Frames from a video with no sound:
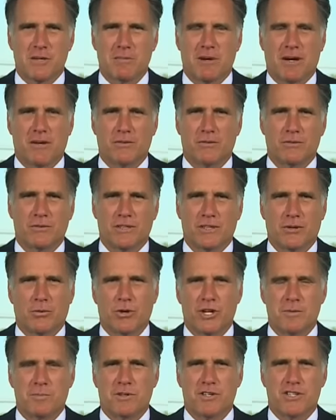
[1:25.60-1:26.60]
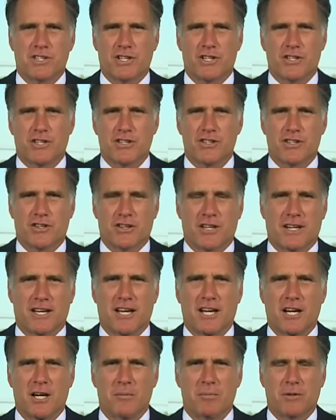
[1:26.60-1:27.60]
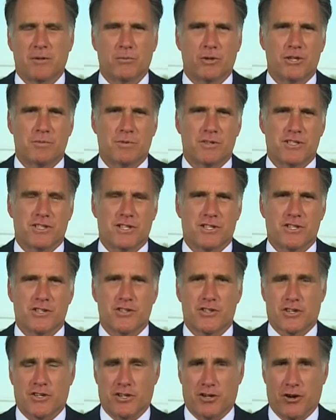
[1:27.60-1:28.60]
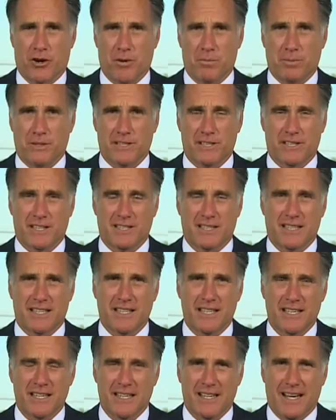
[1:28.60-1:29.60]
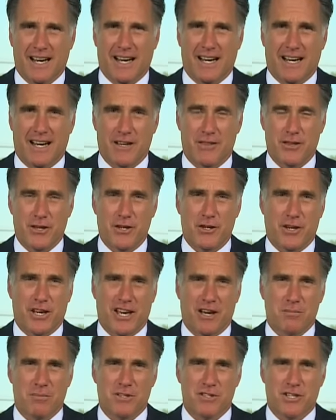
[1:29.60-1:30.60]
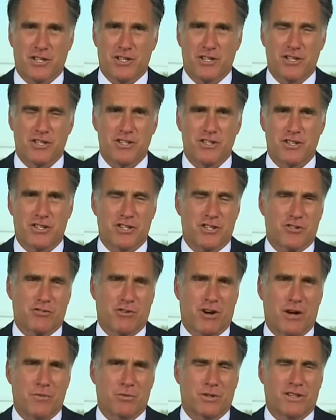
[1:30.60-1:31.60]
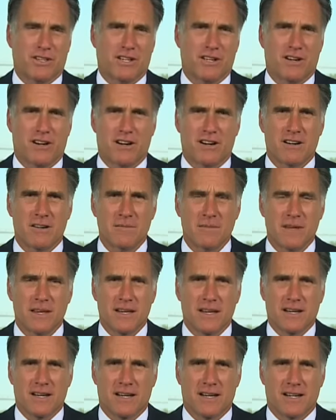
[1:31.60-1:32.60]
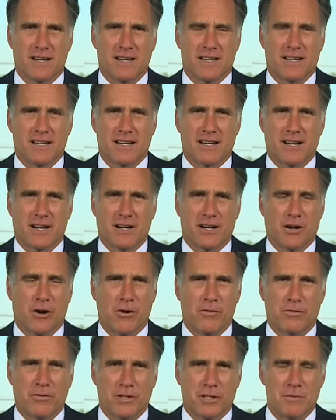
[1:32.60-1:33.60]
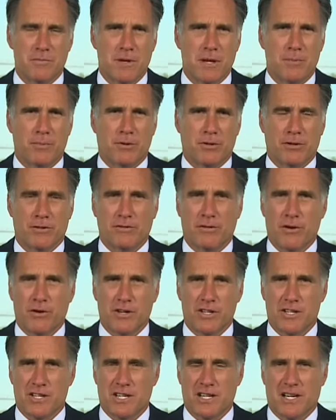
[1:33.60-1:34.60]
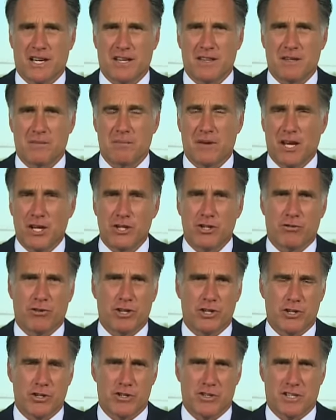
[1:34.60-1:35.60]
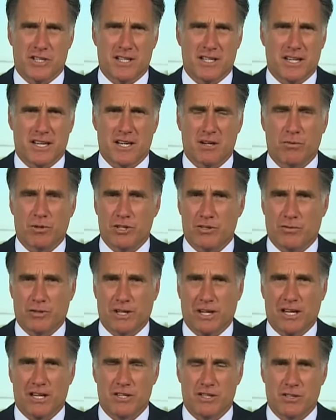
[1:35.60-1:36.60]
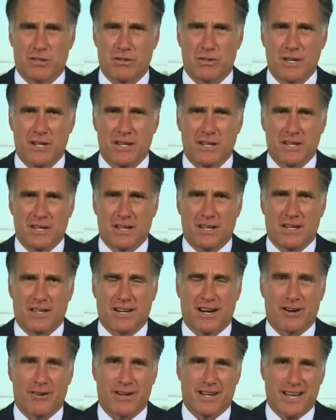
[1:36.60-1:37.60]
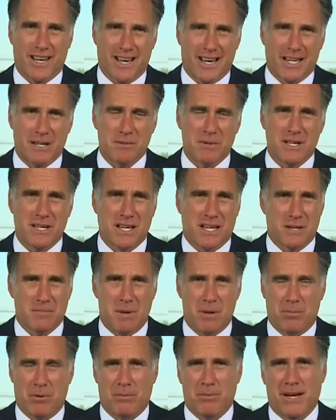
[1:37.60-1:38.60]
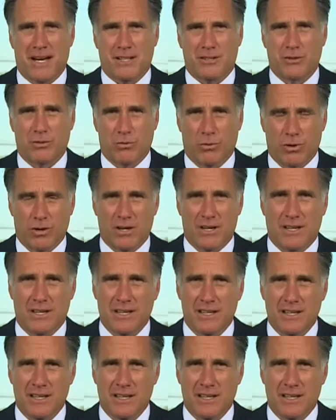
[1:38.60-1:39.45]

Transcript: about which positions are going to help and which positions are going to hurt politically. I think you have positions. You describe what they are. Hopefully people are focusing on the major issues of today, which relate to our economy, getting people back to work,